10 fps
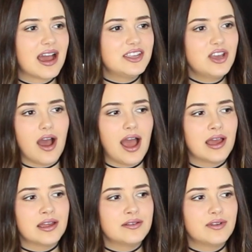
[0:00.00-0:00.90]
yeah,
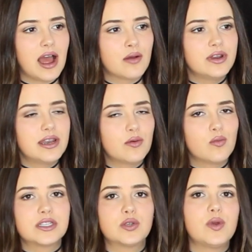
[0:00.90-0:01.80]
I would,
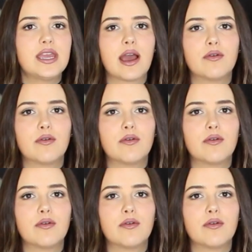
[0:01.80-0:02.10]
once a week,